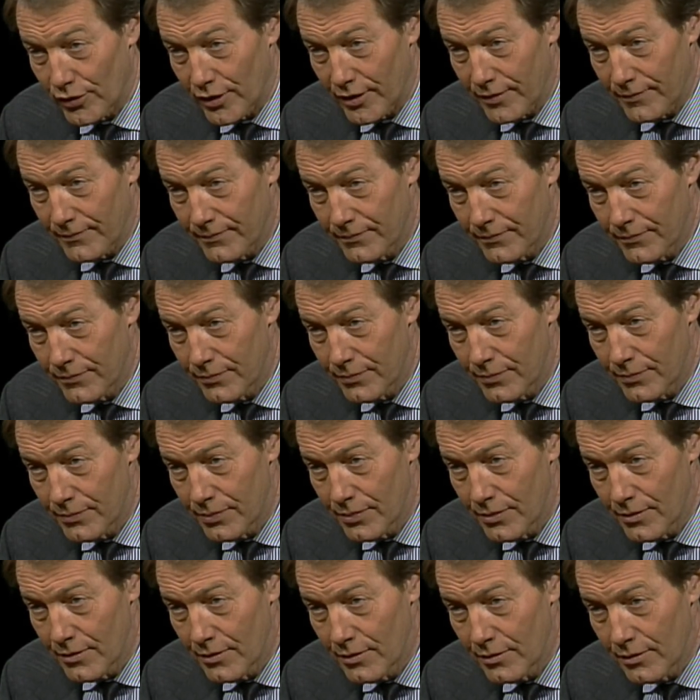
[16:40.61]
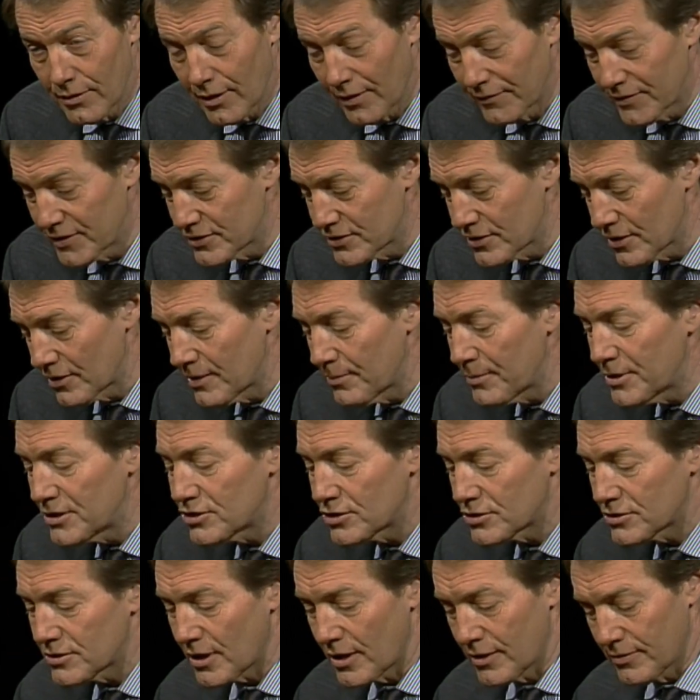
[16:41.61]
Set, true story. Yeah, this is, let me
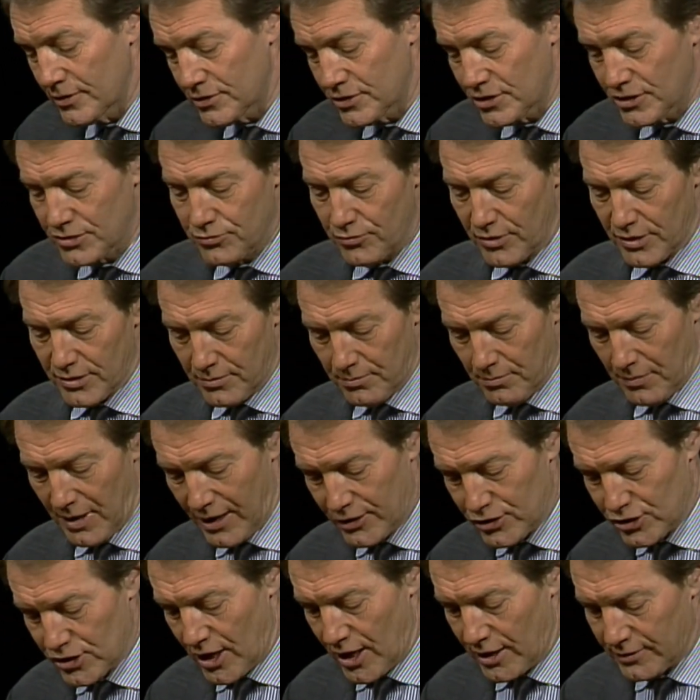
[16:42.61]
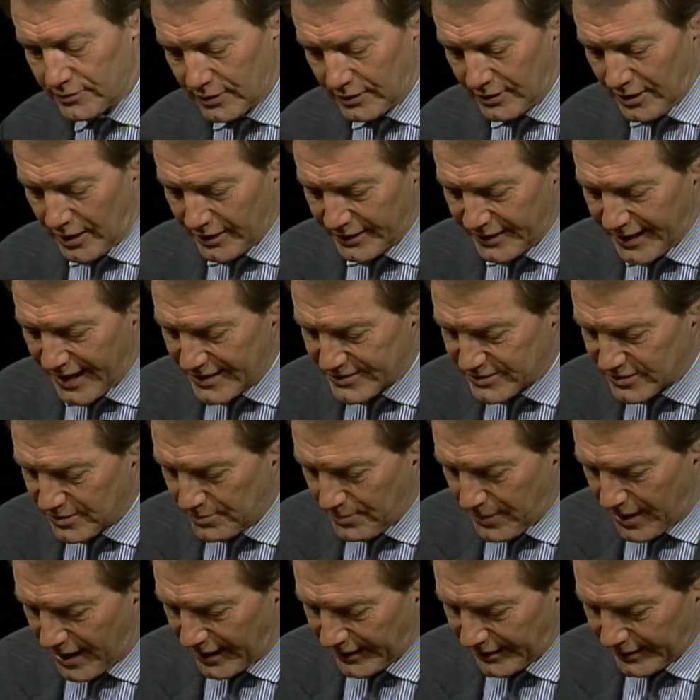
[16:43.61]
just say, this is written yeah. by John uh,
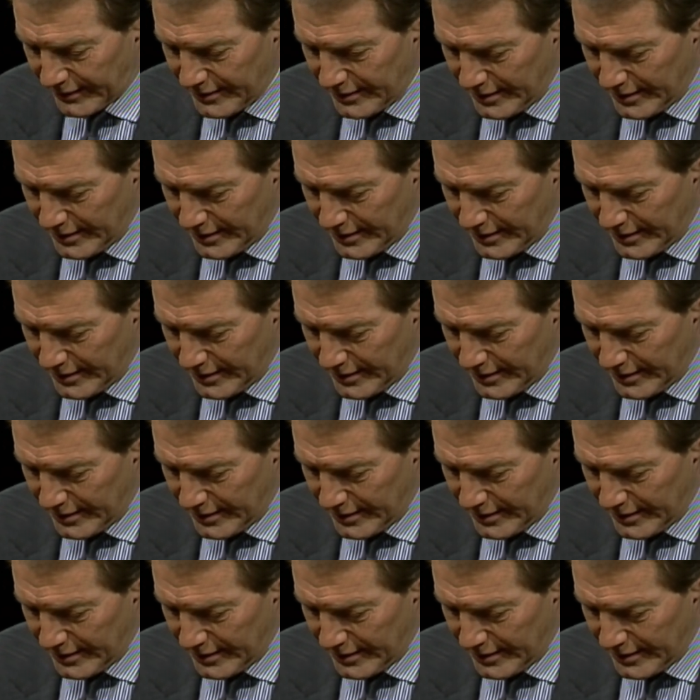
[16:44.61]
Katzenbach.